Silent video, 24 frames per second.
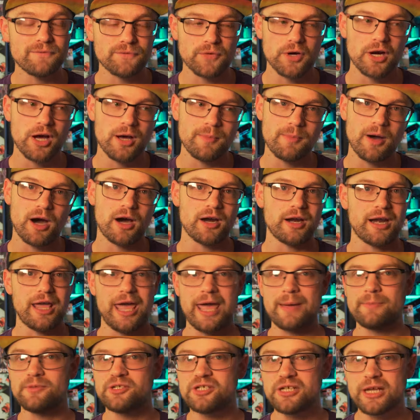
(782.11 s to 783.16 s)
From on
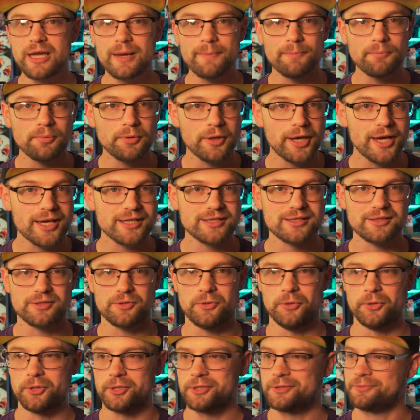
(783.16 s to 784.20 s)
MGM Plus
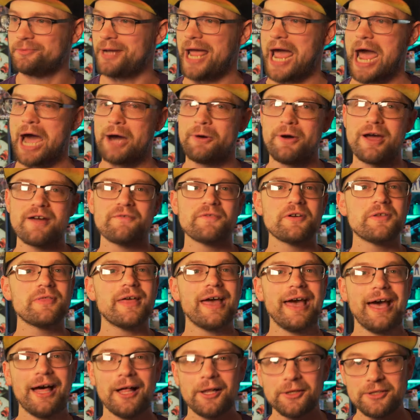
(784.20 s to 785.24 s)
or however
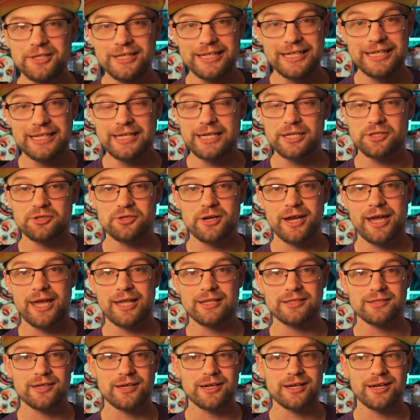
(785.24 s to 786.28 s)
the hell you need to get your
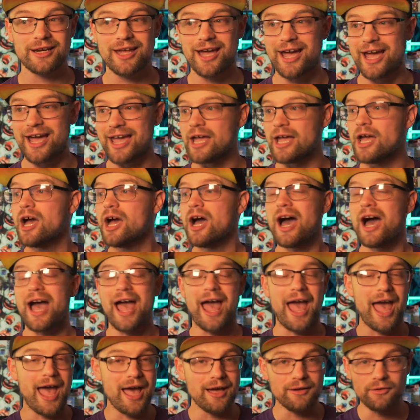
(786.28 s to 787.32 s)
hands on it. I
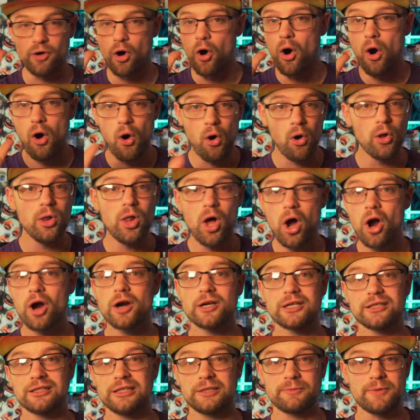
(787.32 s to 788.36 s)

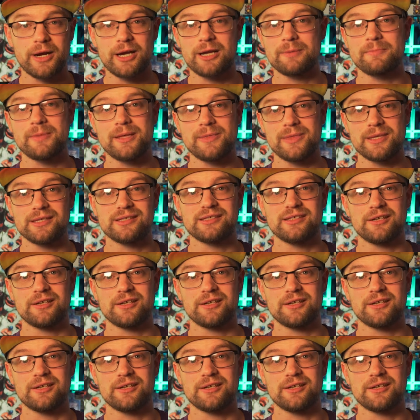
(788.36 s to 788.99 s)
wholeheartedly recommend this